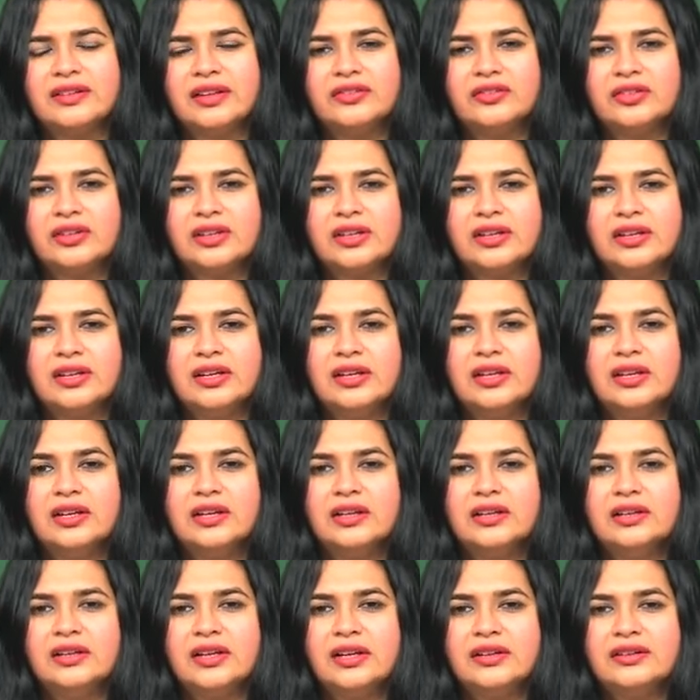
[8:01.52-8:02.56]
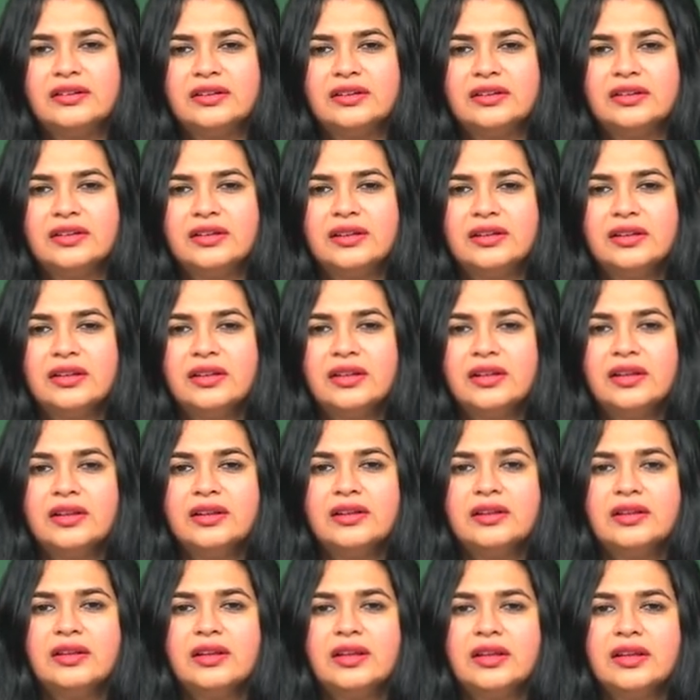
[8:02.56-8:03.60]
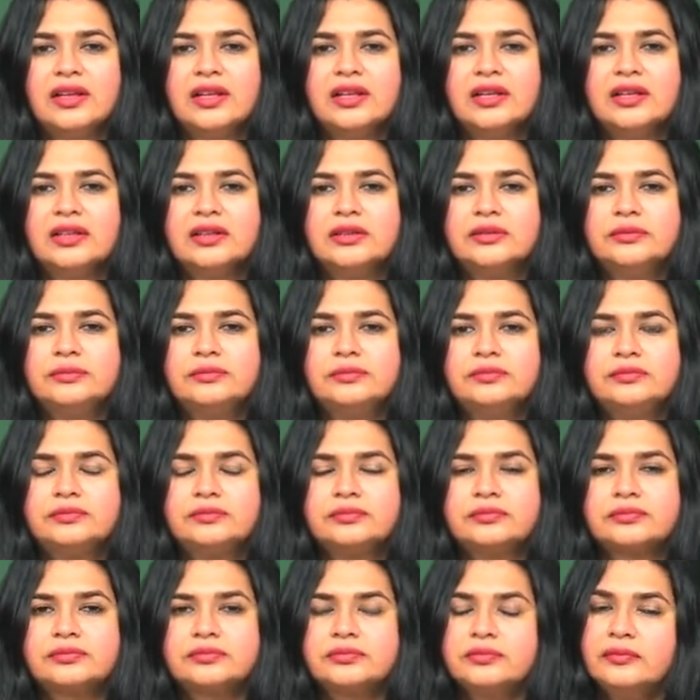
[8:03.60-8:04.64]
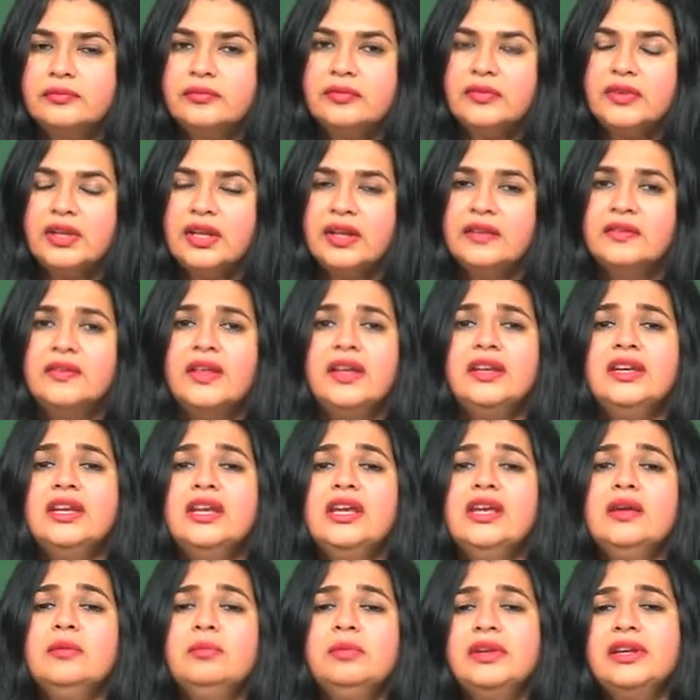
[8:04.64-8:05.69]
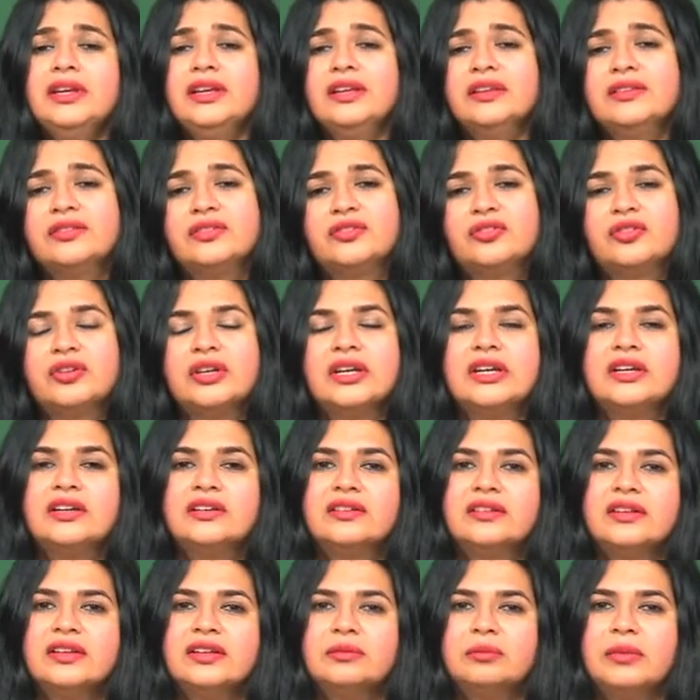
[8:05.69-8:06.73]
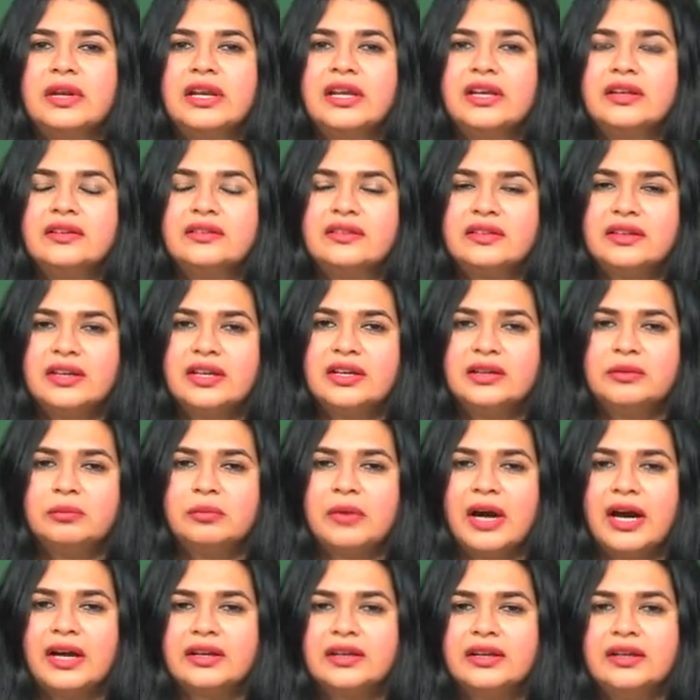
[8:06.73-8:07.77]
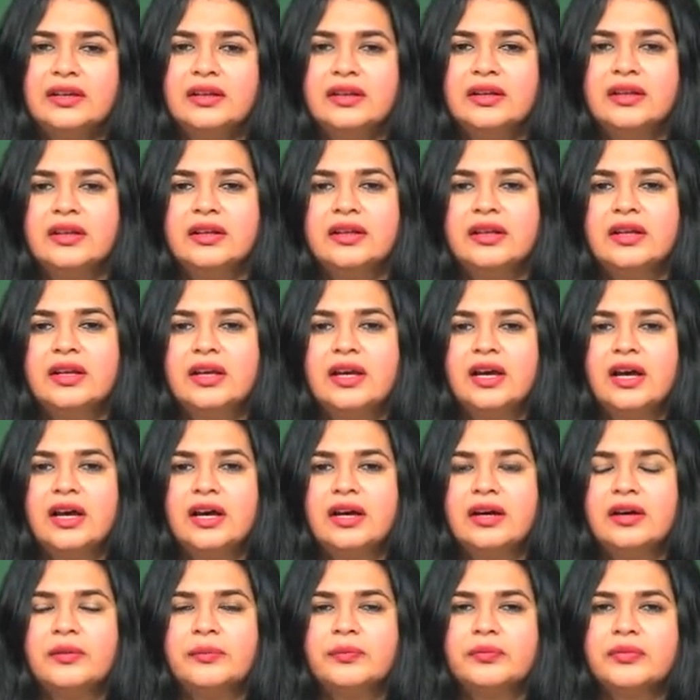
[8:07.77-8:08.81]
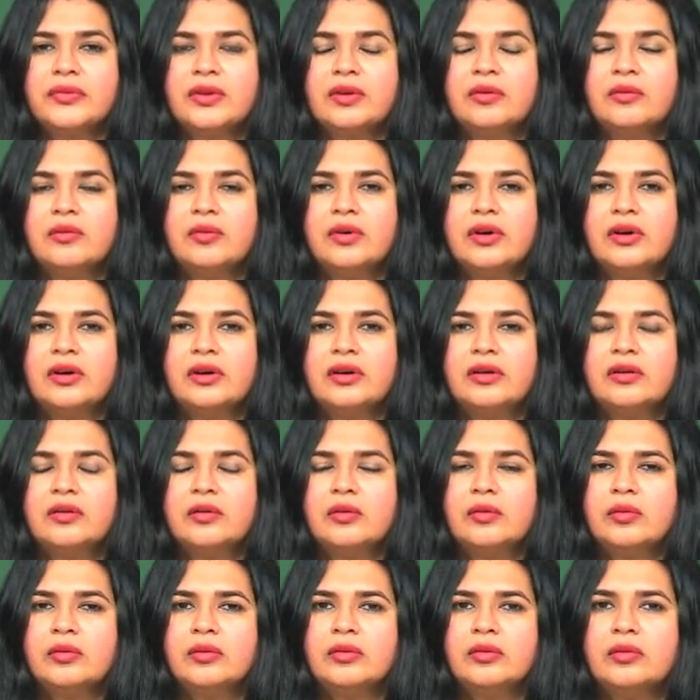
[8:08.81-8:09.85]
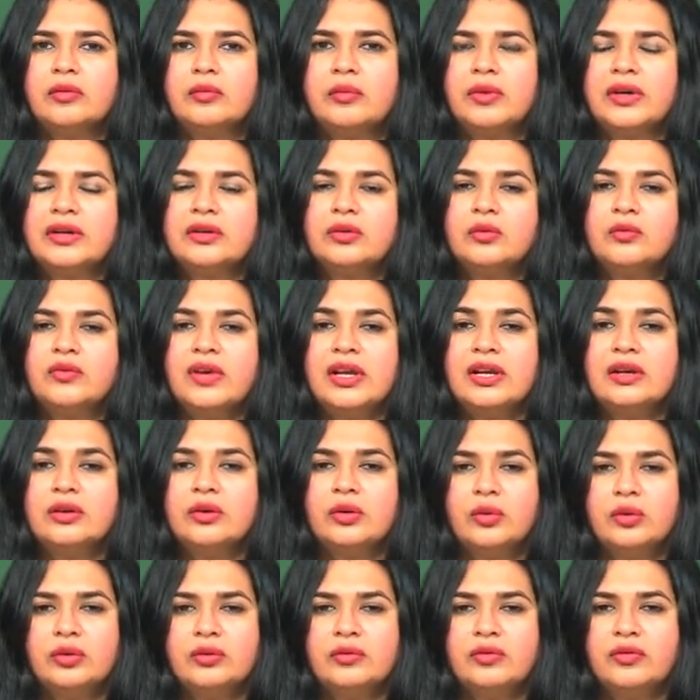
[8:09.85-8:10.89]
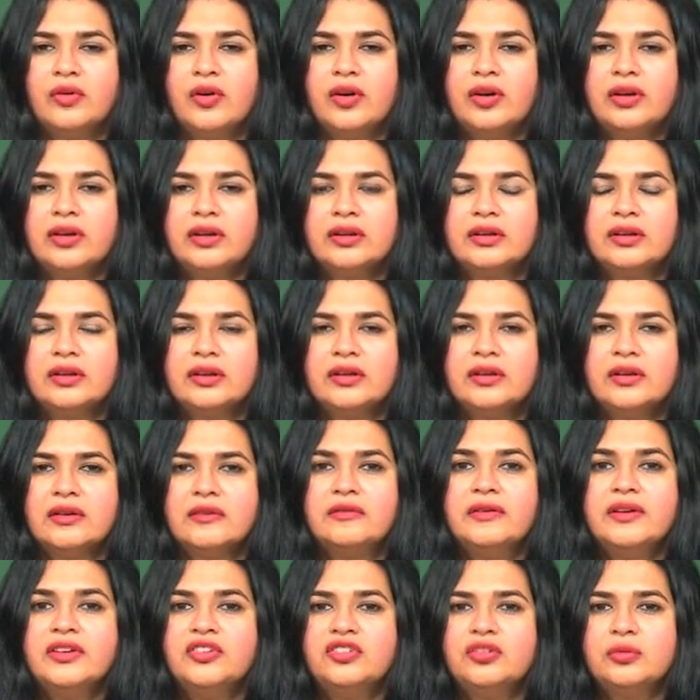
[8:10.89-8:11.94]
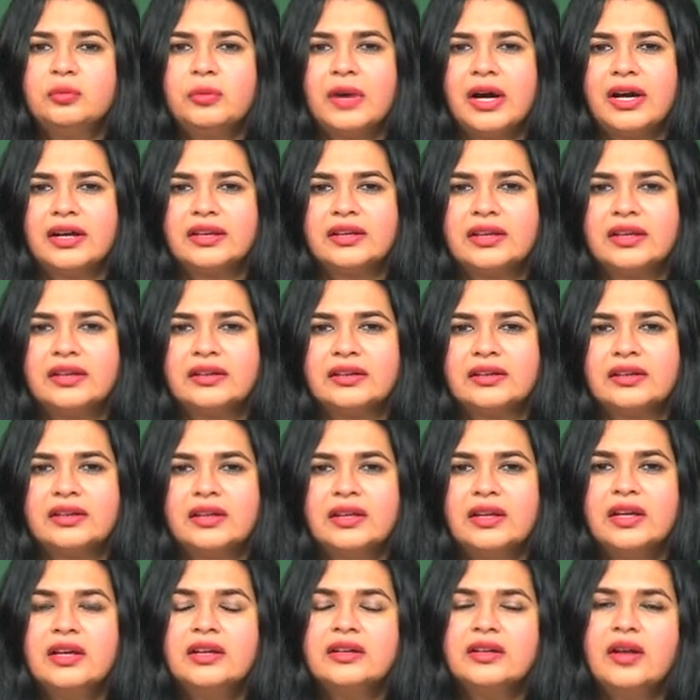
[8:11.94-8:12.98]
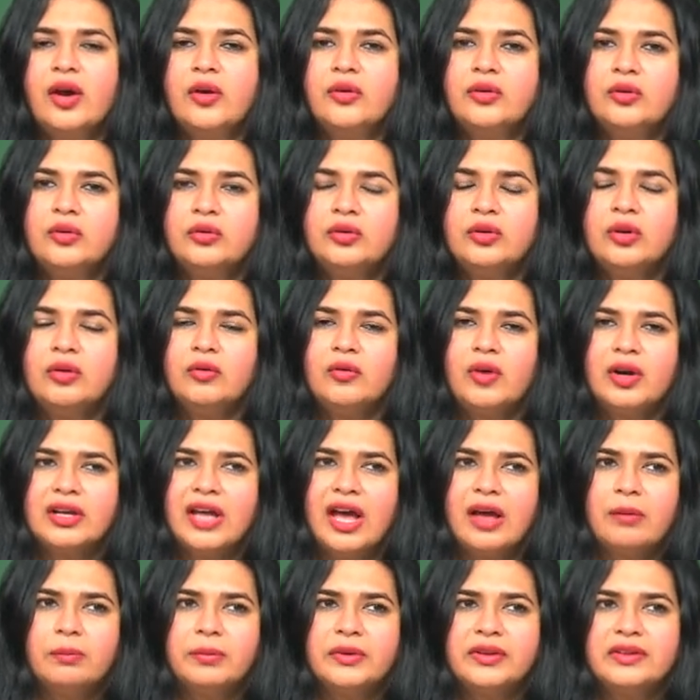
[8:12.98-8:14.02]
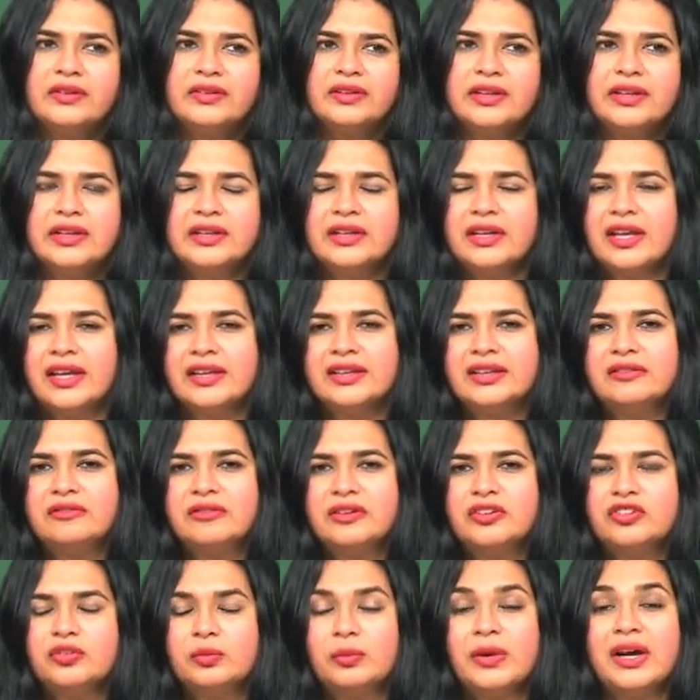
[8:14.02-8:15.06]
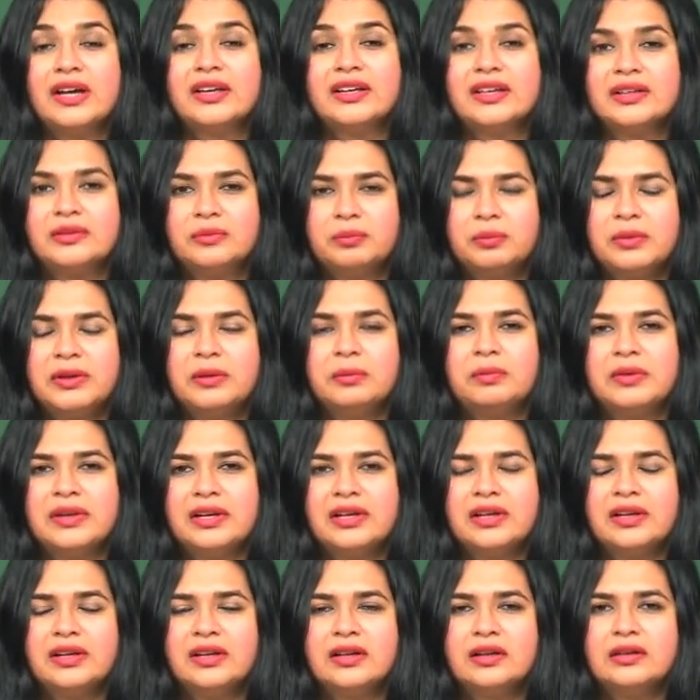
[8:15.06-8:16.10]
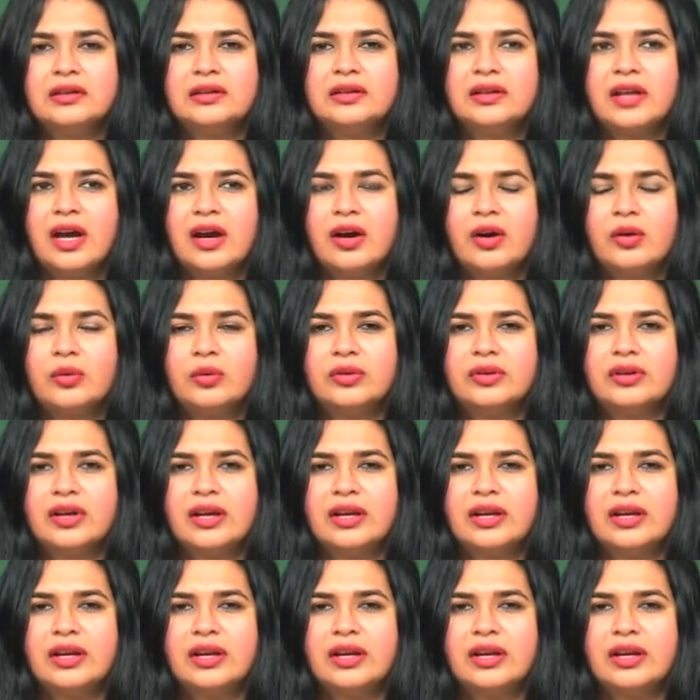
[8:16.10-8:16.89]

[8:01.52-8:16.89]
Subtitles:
century London. The neighbouring streets in Billingsgate market were well known for fish market. Now, you know what happens in any fish market, people talk